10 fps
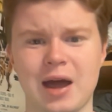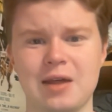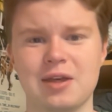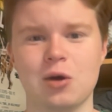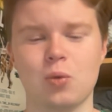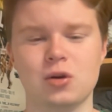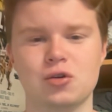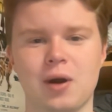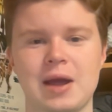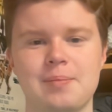I think it worked
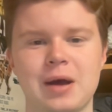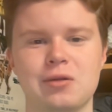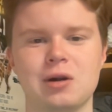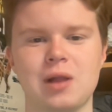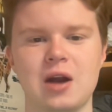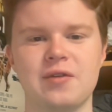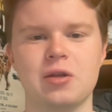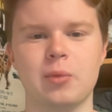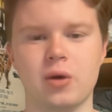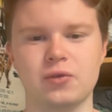great, better than a lot of other
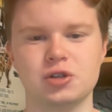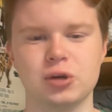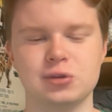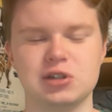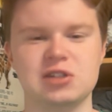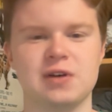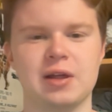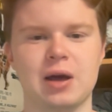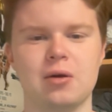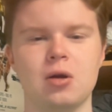Marvel shows, or just felt
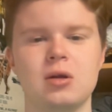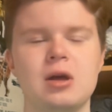like a